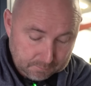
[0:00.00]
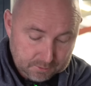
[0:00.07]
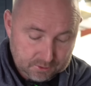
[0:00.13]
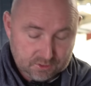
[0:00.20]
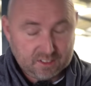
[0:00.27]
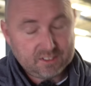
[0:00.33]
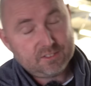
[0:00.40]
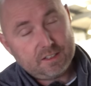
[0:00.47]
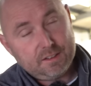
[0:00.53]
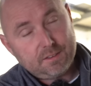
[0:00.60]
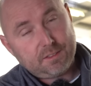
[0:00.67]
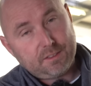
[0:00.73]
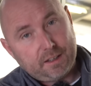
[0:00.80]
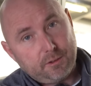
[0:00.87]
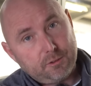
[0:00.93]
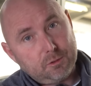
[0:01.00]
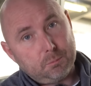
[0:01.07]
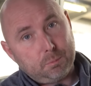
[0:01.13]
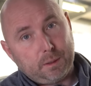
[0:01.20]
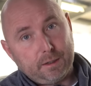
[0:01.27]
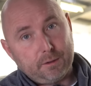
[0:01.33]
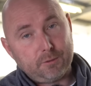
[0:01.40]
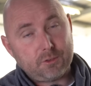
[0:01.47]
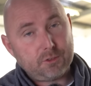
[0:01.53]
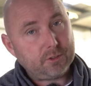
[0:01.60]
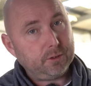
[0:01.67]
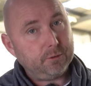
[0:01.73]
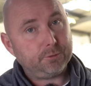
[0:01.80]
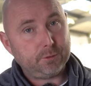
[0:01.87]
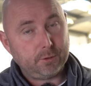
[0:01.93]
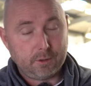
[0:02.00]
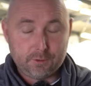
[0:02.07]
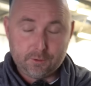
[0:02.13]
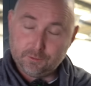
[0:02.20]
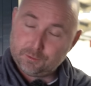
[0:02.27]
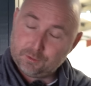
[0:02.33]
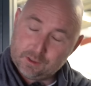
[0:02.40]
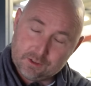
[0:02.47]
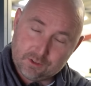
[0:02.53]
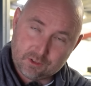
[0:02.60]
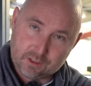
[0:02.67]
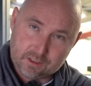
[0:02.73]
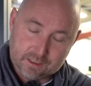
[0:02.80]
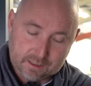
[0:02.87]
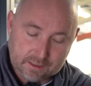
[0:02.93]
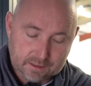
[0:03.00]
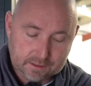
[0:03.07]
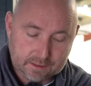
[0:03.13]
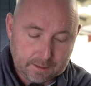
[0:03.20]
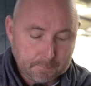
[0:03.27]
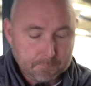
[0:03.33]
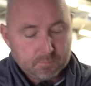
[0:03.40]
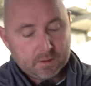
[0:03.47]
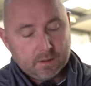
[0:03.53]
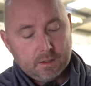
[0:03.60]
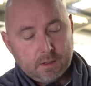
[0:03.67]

but £16,000 so far, not finished the year yet.